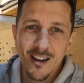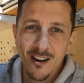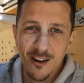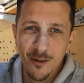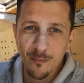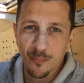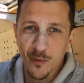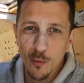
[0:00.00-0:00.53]

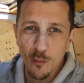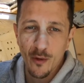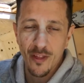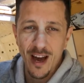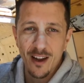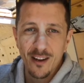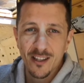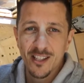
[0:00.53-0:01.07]
come
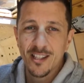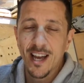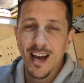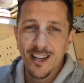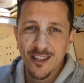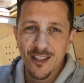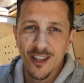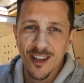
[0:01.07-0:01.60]
without its
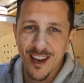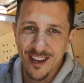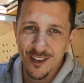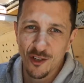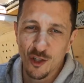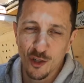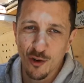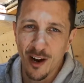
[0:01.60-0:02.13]
tests and
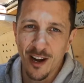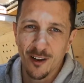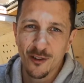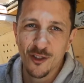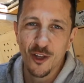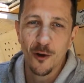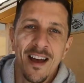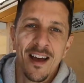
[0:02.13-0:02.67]
its
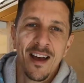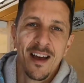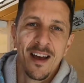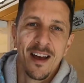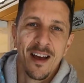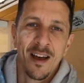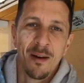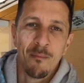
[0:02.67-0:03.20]
trials. So
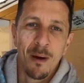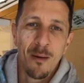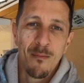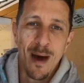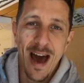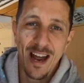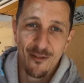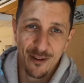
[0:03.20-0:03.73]
my
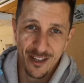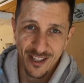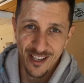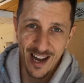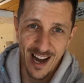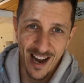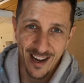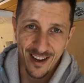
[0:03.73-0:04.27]
batteries
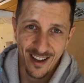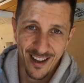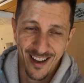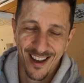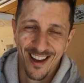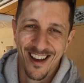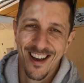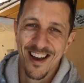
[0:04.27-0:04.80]
died.
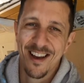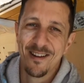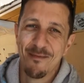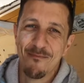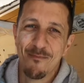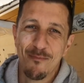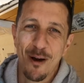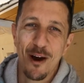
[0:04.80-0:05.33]

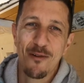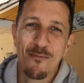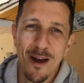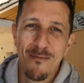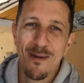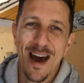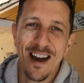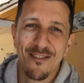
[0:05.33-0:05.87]
Both my
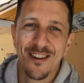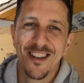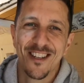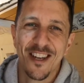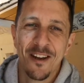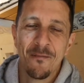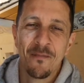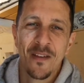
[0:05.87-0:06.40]
batteries.
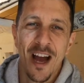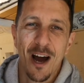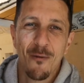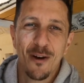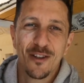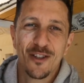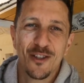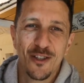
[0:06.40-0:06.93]
I
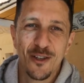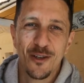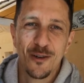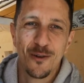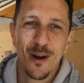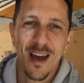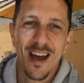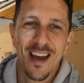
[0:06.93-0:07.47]
went to
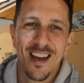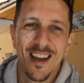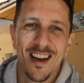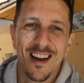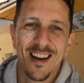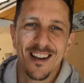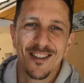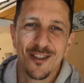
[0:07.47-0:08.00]
do
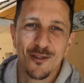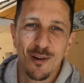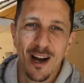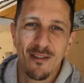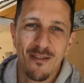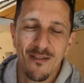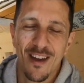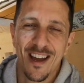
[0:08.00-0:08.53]
to
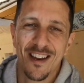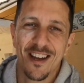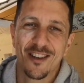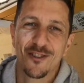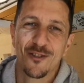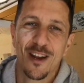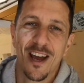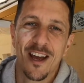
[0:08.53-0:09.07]
drive the van
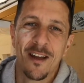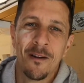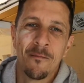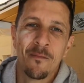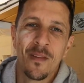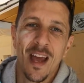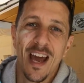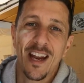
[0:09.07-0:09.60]
yesterday,
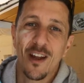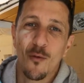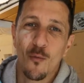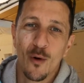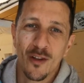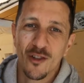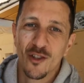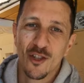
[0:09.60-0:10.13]
and it
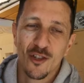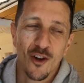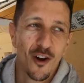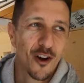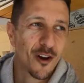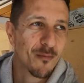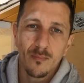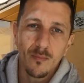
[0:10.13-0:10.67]
wouldn't
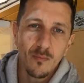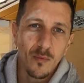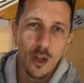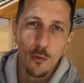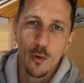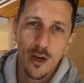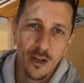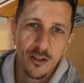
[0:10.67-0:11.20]
start.
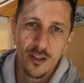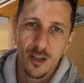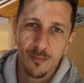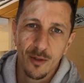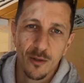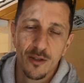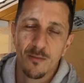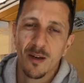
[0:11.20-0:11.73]
We hooked it up
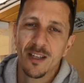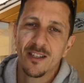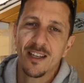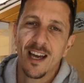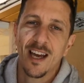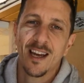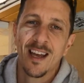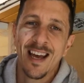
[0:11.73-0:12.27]
to his
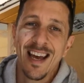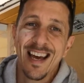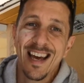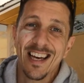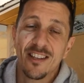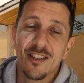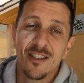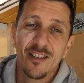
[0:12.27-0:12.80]
Mustang.
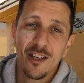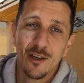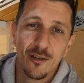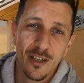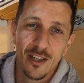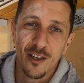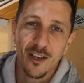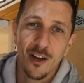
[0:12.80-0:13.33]
It still
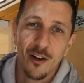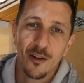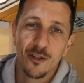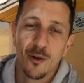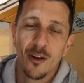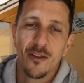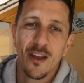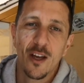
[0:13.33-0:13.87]
didn't go,
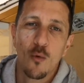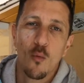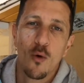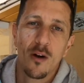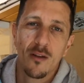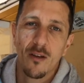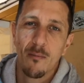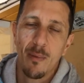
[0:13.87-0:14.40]
so I think
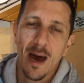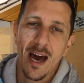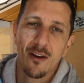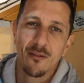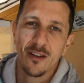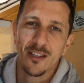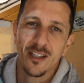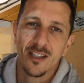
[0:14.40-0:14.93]
one of the
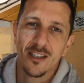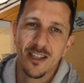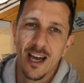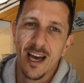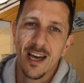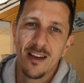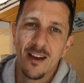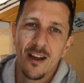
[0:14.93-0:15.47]
batteries is
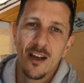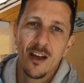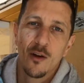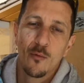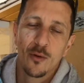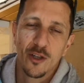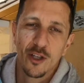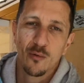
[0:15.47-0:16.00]
dead,
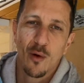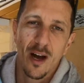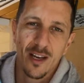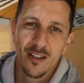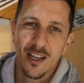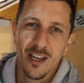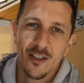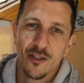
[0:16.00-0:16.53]
which is why
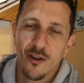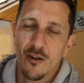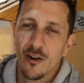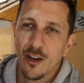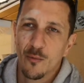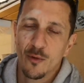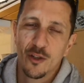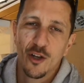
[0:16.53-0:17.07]
it's not
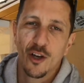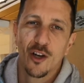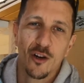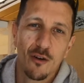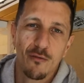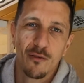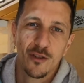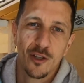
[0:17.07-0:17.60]
starting. We took it
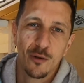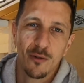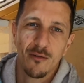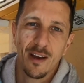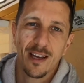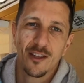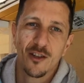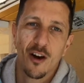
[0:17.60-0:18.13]
over to
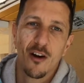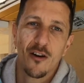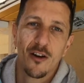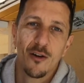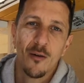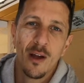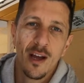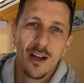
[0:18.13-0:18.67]
Advanced
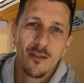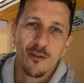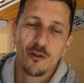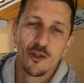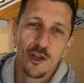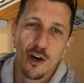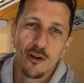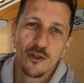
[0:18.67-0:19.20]
Auto. They're
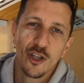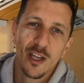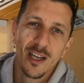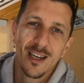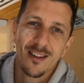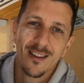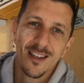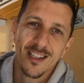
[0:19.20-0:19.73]
charging
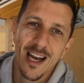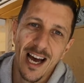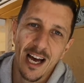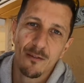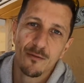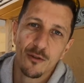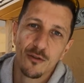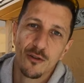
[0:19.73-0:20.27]
it this
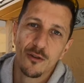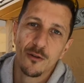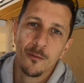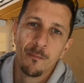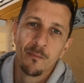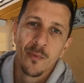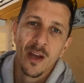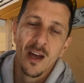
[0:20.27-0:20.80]

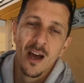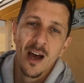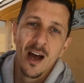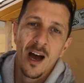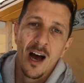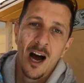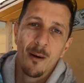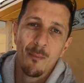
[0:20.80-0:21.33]
afternoon.
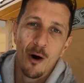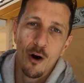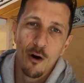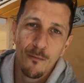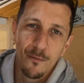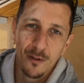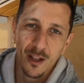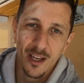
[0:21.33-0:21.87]
I'm
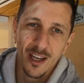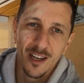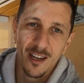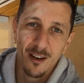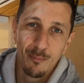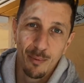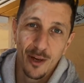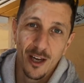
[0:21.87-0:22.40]
hopefully
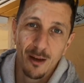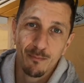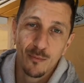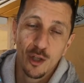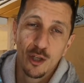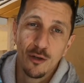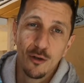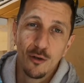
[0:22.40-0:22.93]
going to pick up
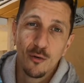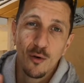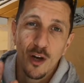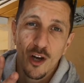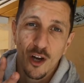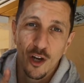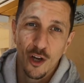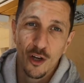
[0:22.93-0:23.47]
2
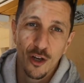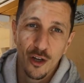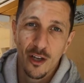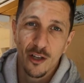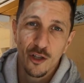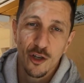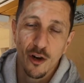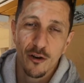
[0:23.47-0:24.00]

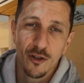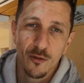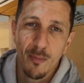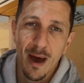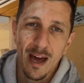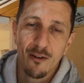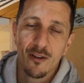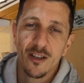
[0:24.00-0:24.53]
good charged
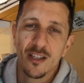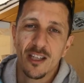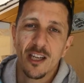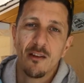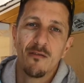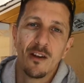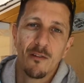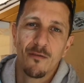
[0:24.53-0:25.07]
batteries, and
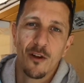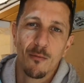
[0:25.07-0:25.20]
even if